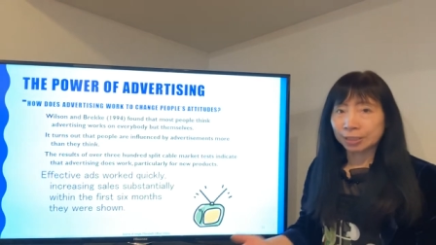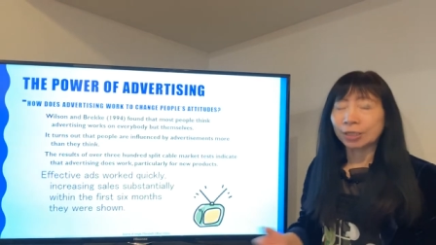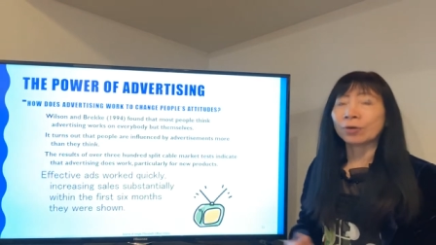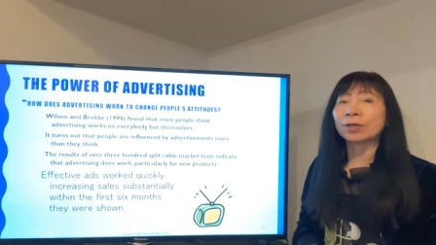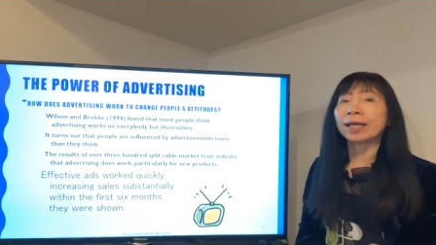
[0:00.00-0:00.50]

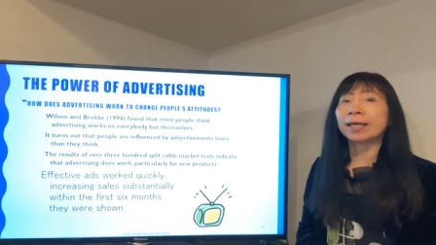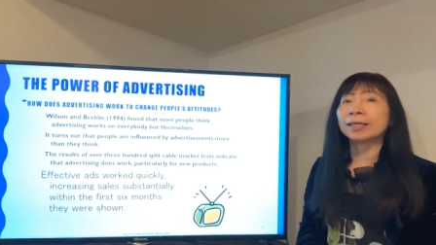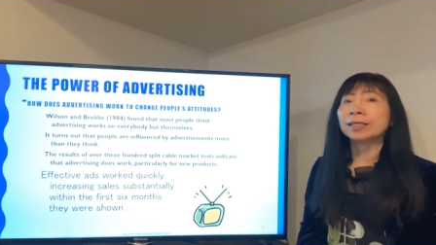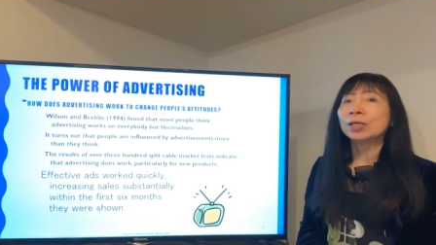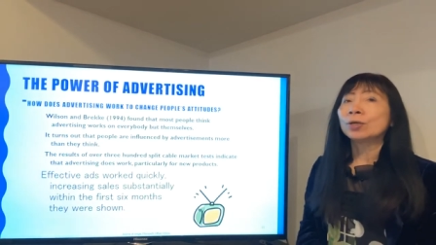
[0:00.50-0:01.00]
Okay,
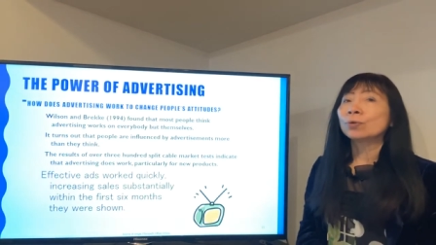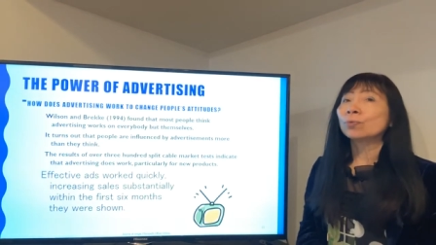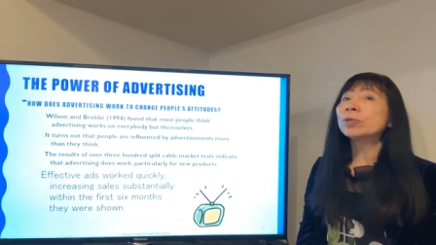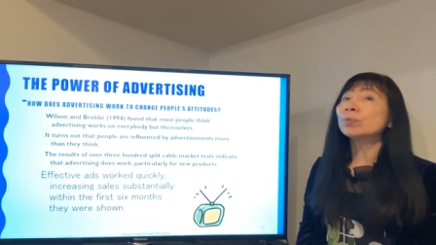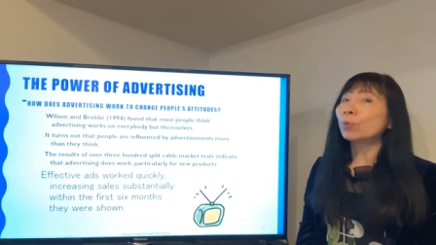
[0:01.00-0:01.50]

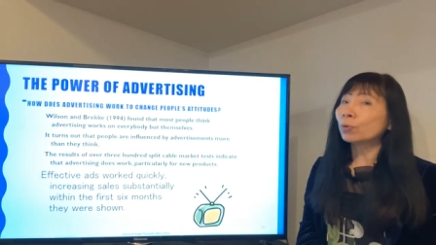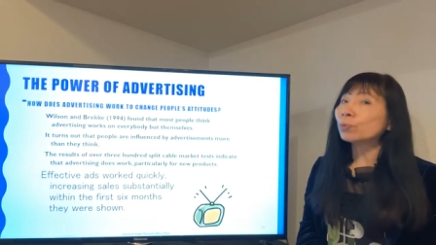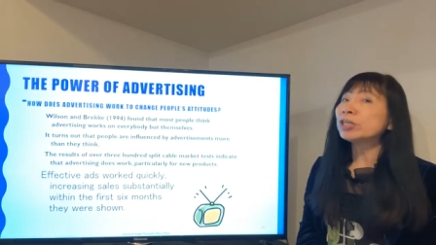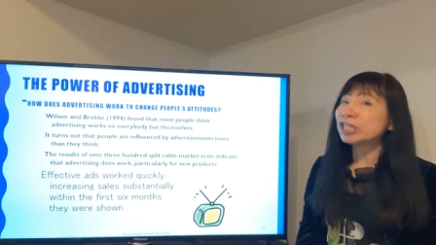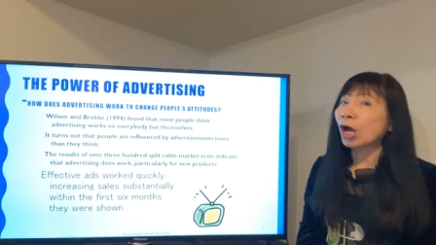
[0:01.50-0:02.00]
we will,
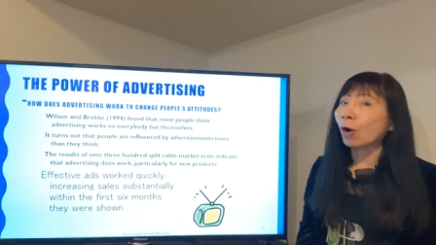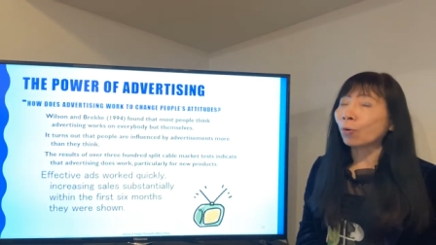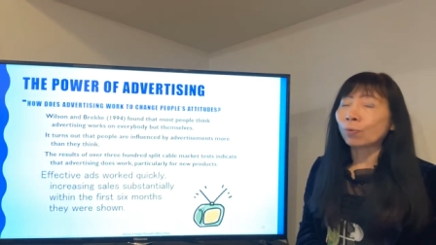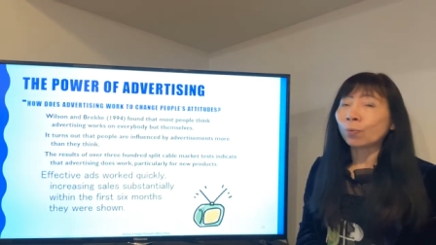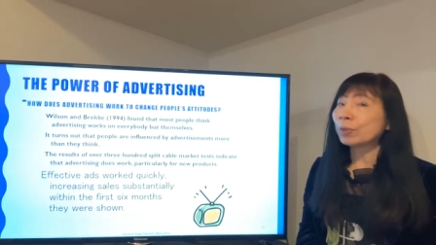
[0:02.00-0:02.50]
we know
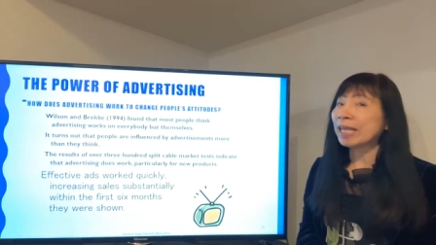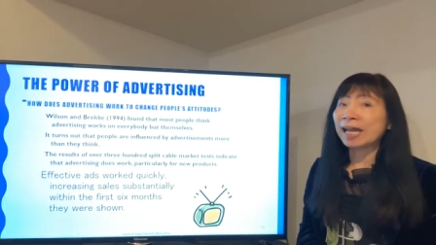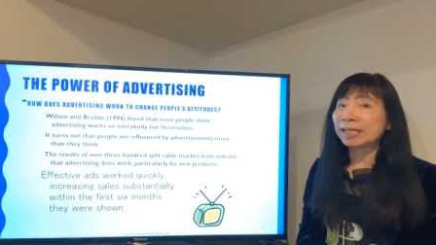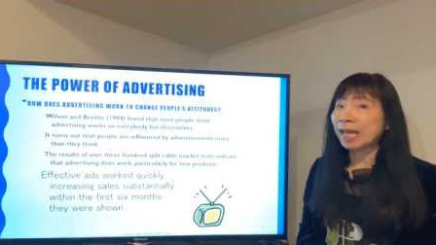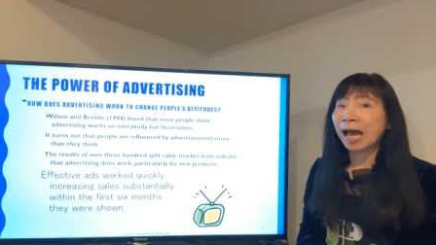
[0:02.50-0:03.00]
we are
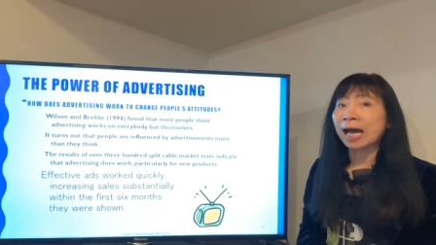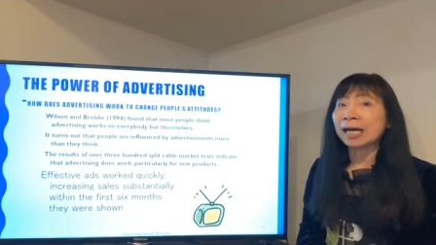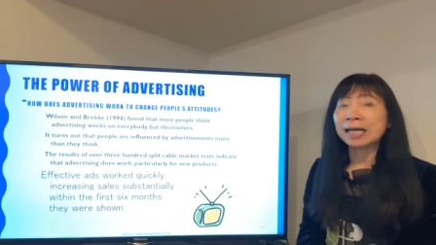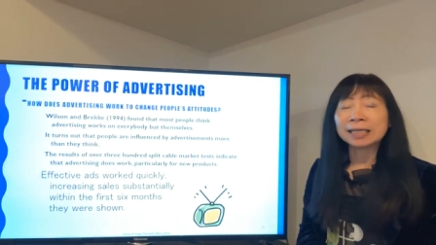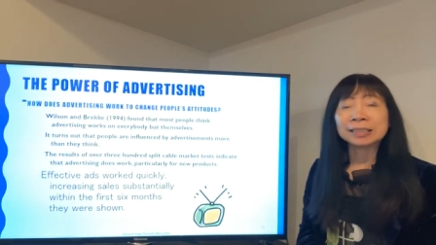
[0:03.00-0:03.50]
not
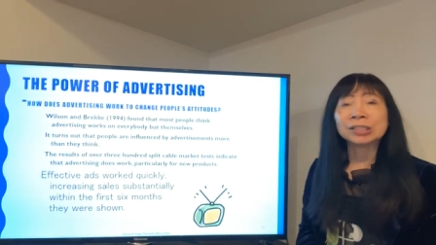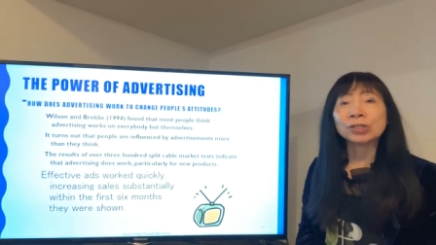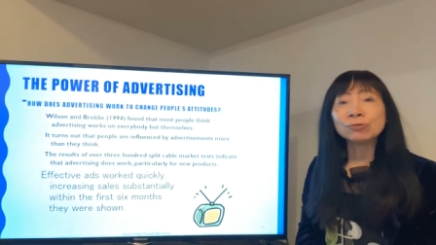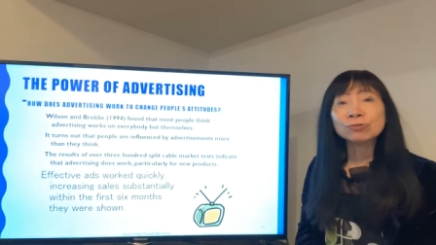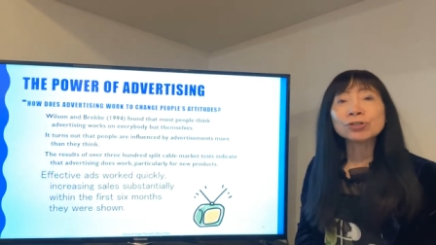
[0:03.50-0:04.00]
a
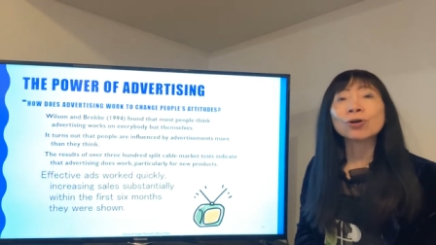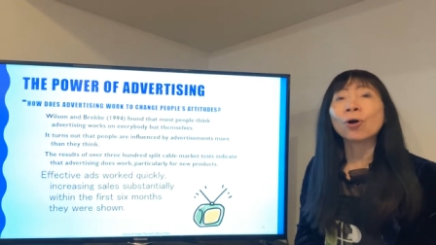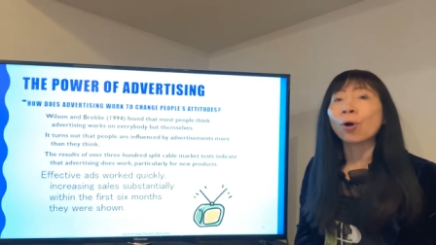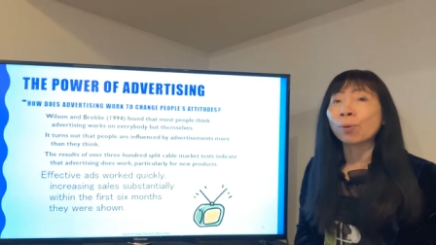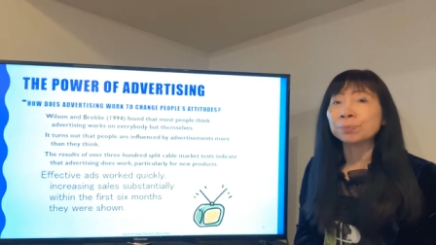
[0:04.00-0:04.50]

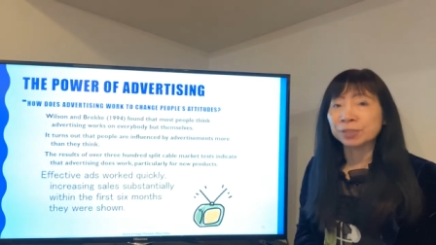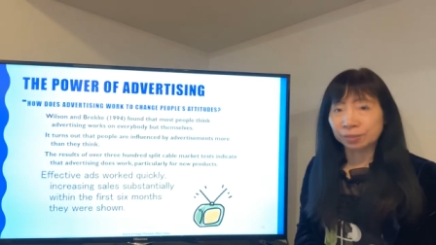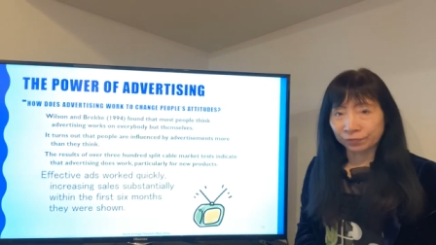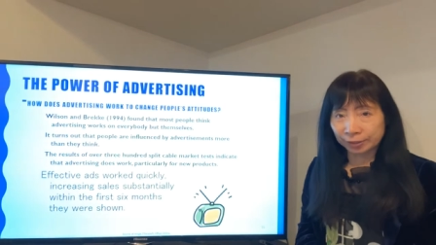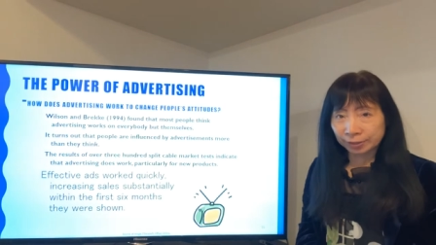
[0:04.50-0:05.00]
neutral
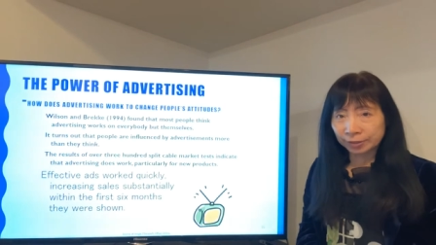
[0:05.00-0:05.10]
observer.